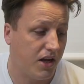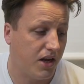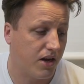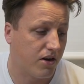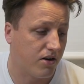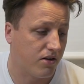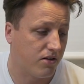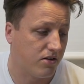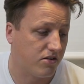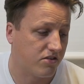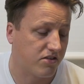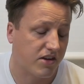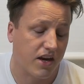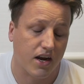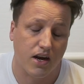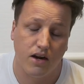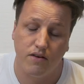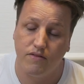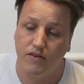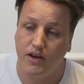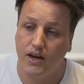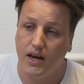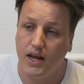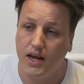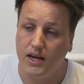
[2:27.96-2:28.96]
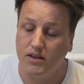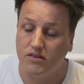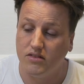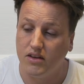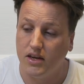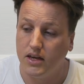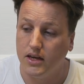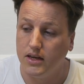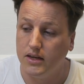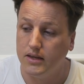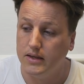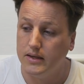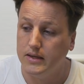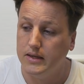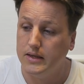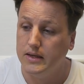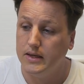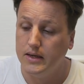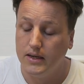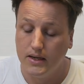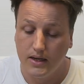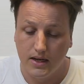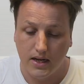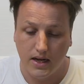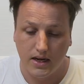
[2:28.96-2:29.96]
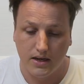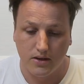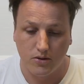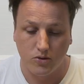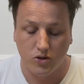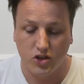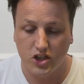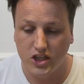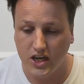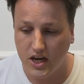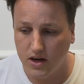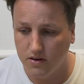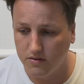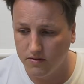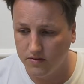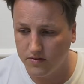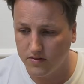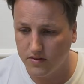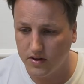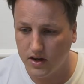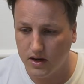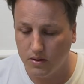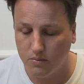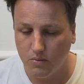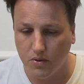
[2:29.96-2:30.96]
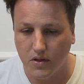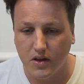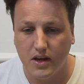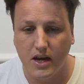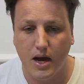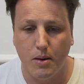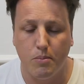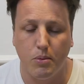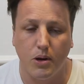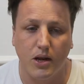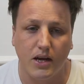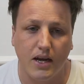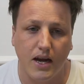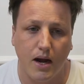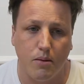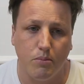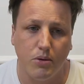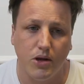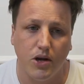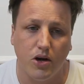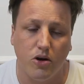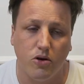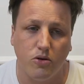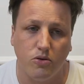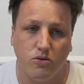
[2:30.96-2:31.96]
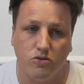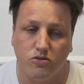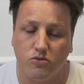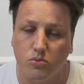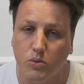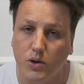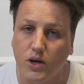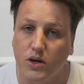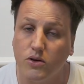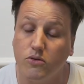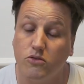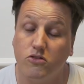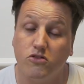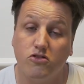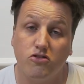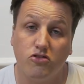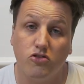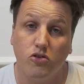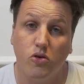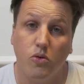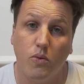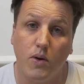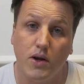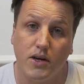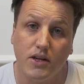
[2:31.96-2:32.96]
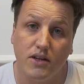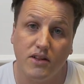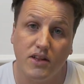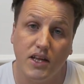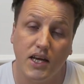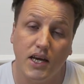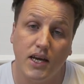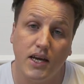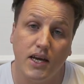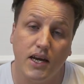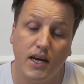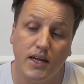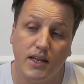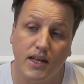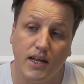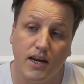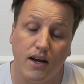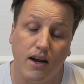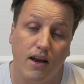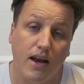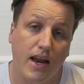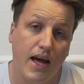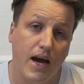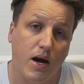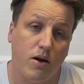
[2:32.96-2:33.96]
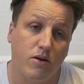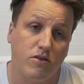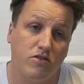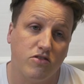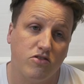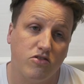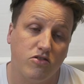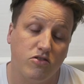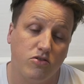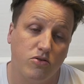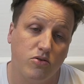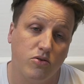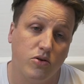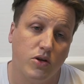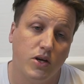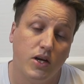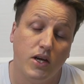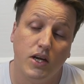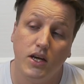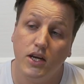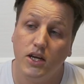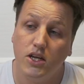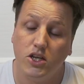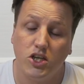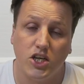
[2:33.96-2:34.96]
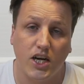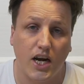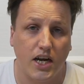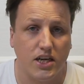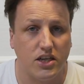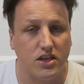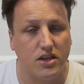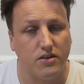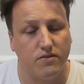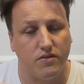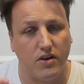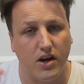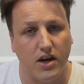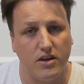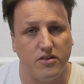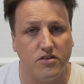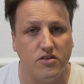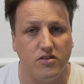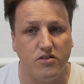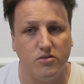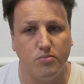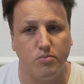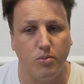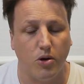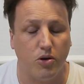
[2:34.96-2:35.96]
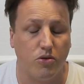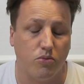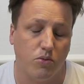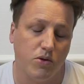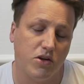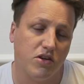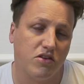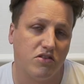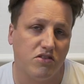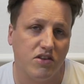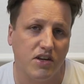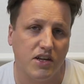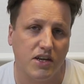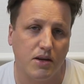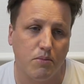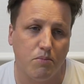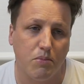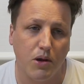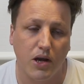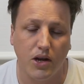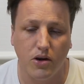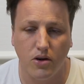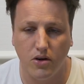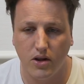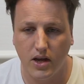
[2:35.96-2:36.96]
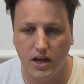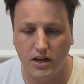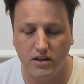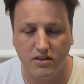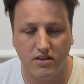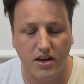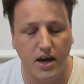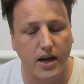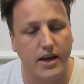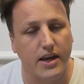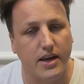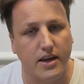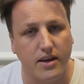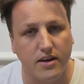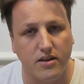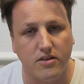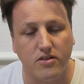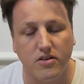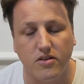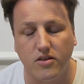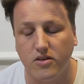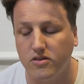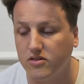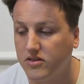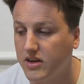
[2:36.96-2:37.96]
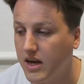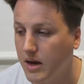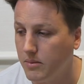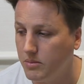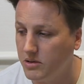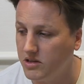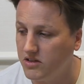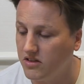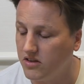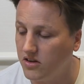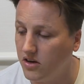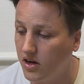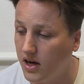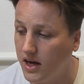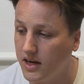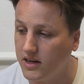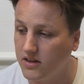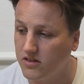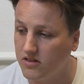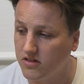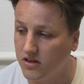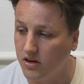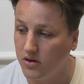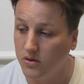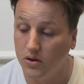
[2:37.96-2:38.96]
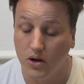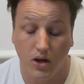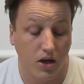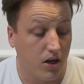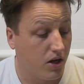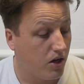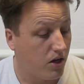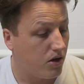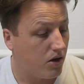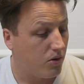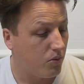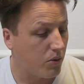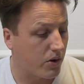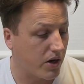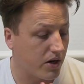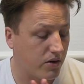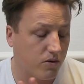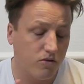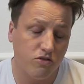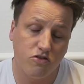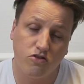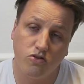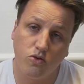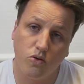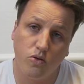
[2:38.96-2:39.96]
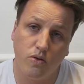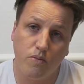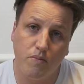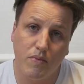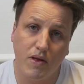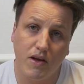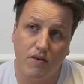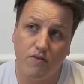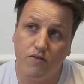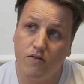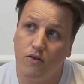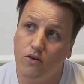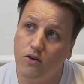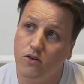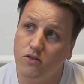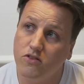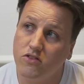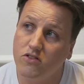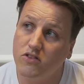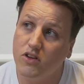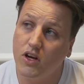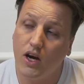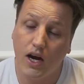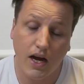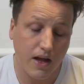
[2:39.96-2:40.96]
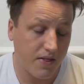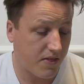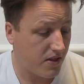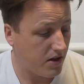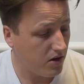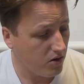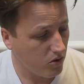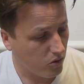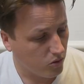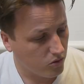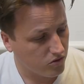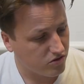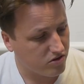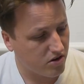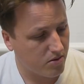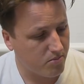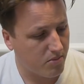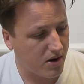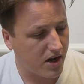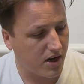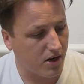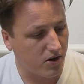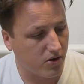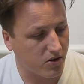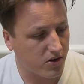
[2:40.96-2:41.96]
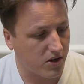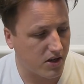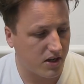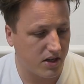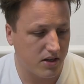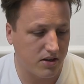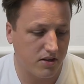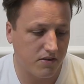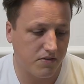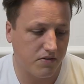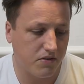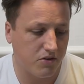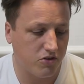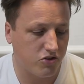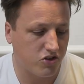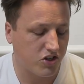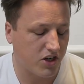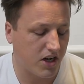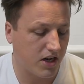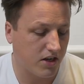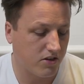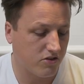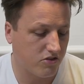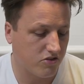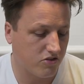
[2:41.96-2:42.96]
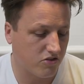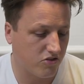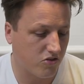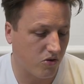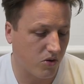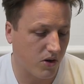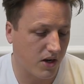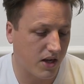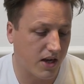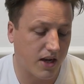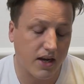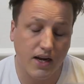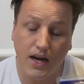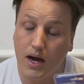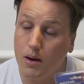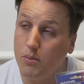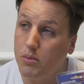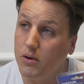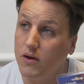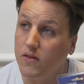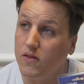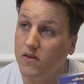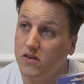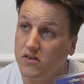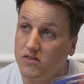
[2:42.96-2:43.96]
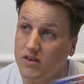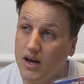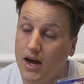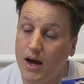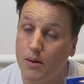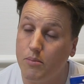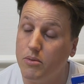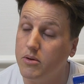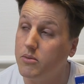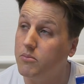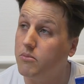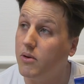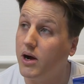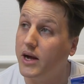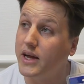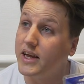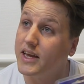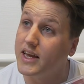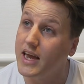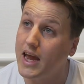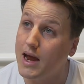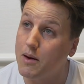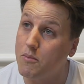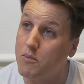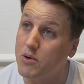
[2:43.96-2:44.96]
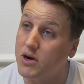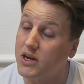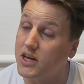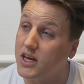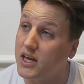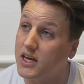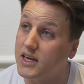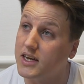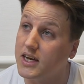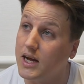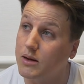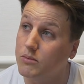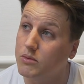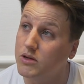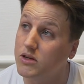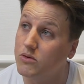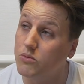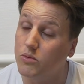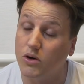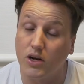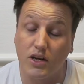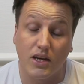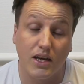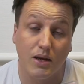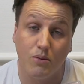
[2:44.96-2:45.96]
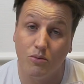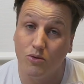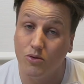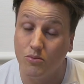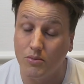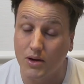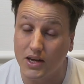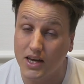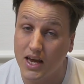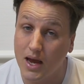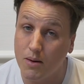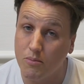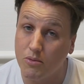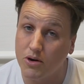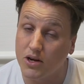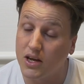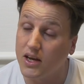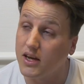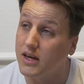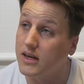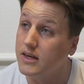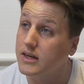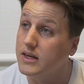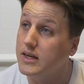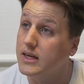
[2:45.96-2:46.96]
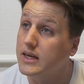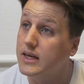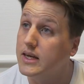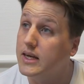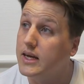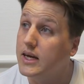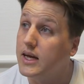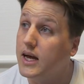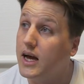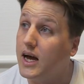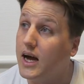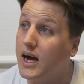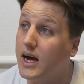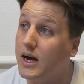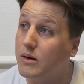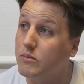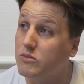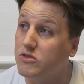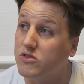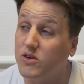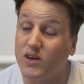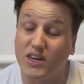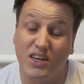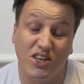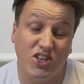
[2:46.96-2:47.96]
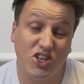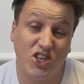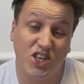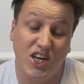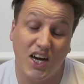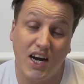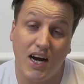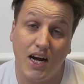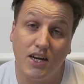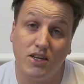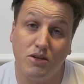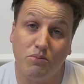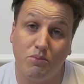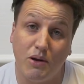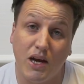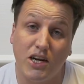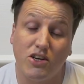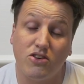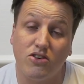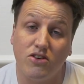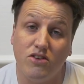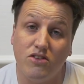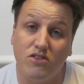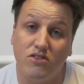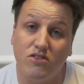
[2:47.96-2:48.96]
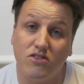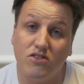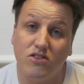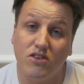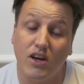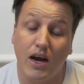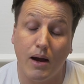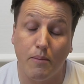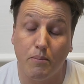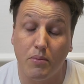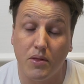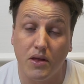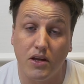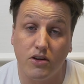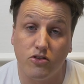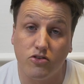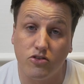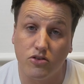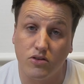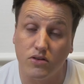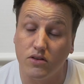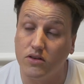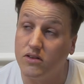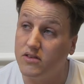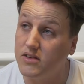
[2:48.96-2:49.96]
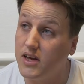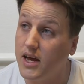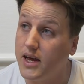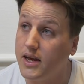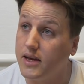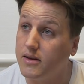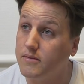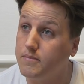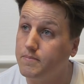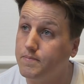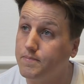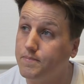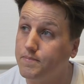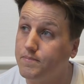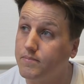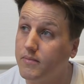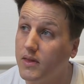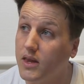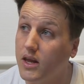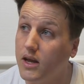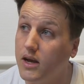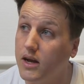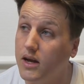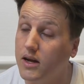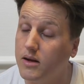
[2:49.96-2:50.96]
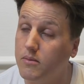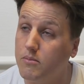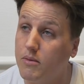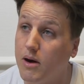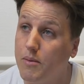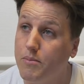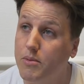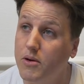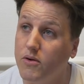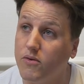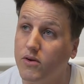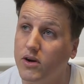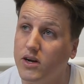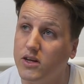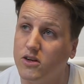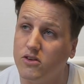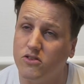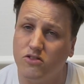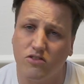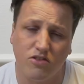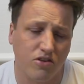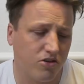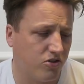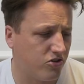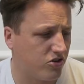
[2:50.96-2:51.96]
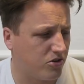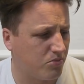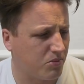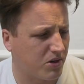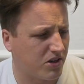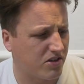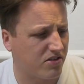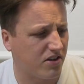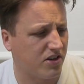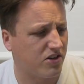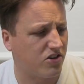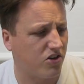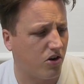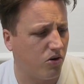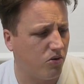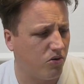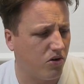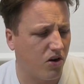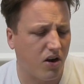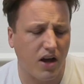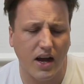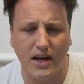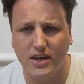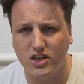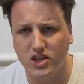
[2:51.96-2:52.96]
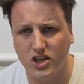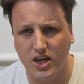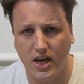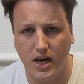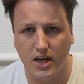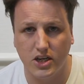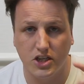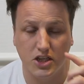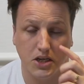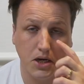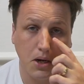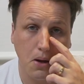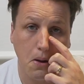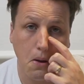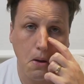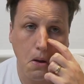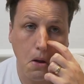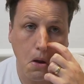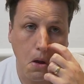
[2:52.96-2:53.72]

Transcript: here in this caravan has a little shelf with a couple of cubby holes. We're going to install one in there, and that'll allow us to charge devices both when you're sitting in bed and tucking it into those cubbies at night. So we're going to install them there first. I then also might look in the future at installing a couple of these up in my camera gear cupboard where I keep all my camera gear, so I can charge batteries up there during the day. It might be a really good solution because I don't like charging